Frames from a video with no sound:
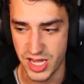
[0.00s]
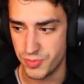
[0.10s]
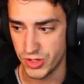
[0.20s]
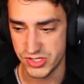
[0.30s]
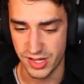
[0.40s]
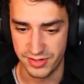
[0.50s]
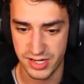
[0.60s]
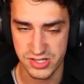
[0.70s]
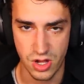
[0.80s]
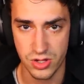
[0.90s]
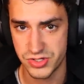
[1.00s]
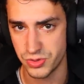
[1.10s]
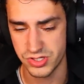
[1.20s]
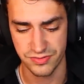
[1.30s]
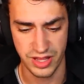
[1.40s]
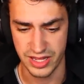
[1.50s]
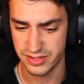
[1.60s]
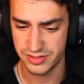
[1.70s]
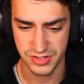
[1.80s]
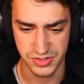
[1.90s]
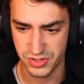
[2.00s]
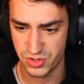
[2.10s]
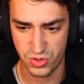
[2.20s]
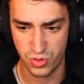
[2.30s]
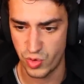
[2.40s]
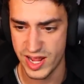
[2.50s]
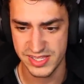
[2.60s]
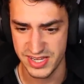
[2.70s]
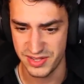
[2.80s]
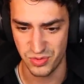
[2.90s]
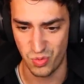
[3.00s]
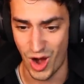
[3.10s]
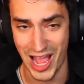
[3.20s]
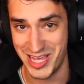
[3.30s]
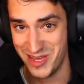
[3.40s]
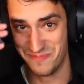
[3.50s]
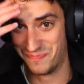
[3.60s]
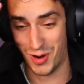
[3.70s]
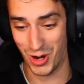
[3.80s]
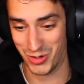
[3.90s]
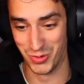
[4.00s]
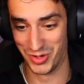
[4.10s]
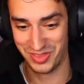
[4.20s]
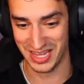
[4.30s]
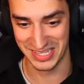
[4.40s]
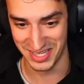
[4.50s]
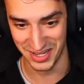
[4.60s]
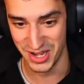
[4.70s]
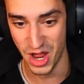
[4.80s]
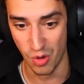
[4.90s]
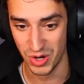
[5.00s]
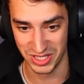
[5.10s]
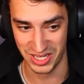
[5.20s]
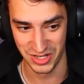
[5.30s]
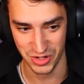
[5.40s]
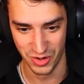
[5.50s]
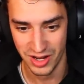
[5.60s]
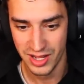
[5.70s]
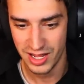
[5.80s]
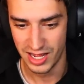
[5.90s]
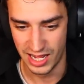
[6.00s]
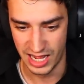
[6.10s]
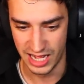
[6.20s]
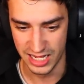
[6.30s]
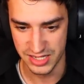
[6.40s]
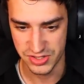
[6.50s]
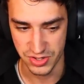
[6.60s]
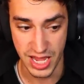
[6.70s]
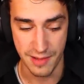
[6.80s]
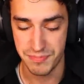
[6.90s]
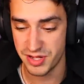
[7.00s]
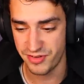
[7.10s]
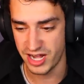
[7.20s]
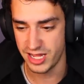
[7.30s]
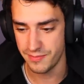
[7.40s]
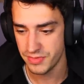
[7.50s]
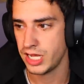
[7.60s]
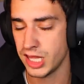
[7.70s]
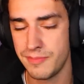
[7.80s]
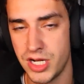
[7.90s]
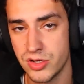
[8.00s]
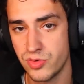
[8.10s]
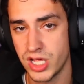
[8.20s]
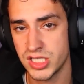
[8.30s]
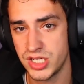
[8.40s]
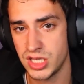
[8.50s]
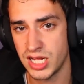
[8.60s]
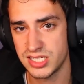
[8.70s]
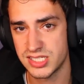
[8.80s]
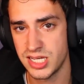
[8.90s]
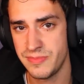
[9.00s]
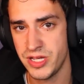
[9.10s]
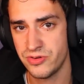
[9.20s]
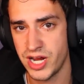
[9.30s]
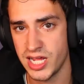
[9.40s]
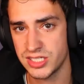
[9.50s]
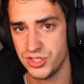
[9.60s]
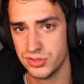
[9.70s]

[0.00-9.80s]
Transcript: skateboarding stuff. He does all sorts of like just crazy, wacky parkour things that no one can do. Uh, so yeah, big fan of him. And let me know what else you'd like to see me react